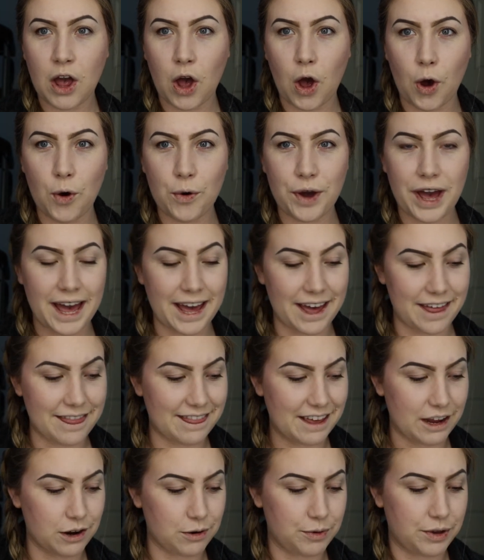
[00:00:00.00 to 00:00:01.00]
Okay,
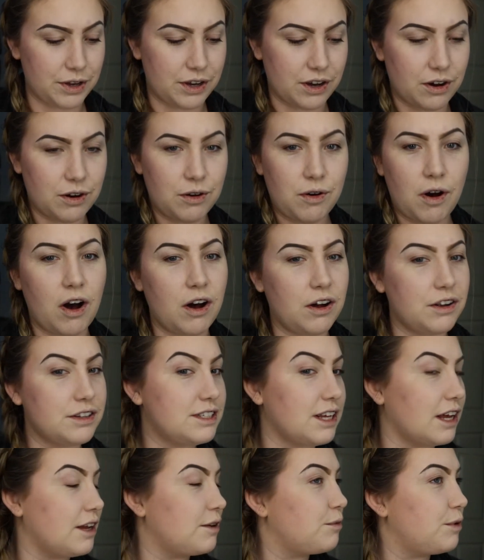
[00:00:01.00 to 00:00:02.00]
there we go, all
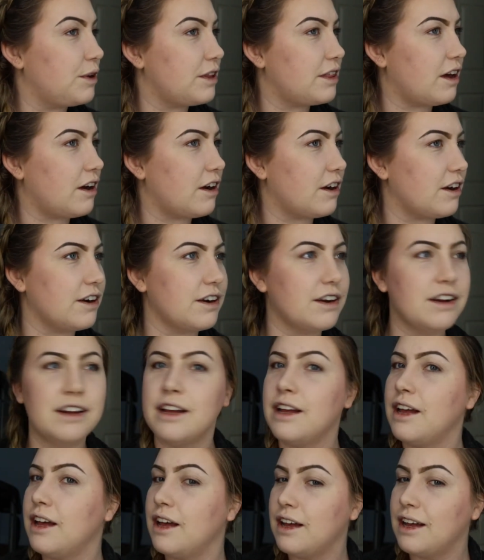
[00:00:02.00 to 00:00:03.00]
done with our
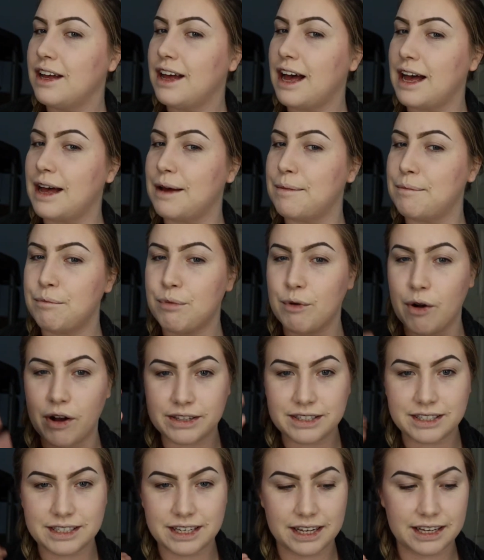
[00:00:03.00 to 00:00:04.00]

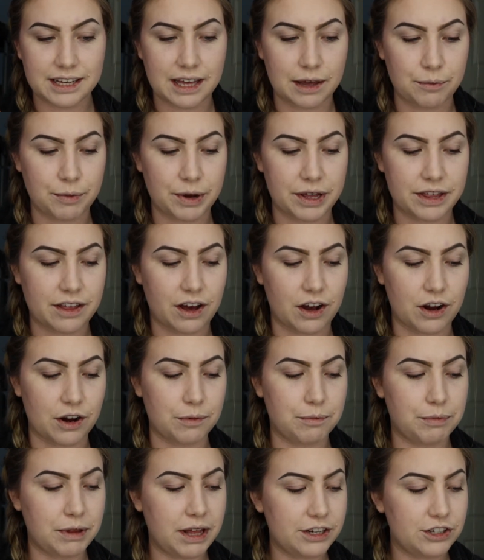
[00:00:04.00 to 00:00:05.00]
bronzing and with our
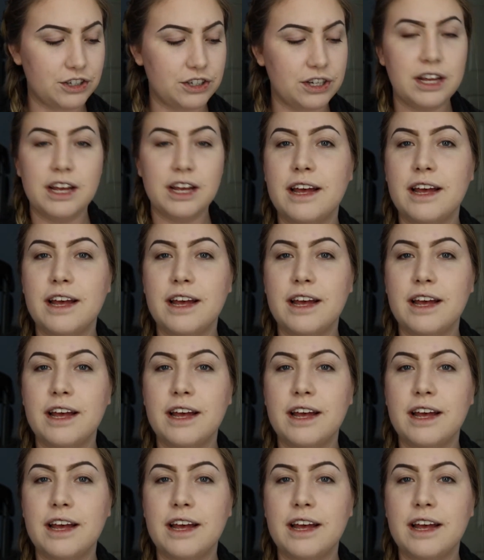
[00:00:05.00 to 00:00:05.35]
blush.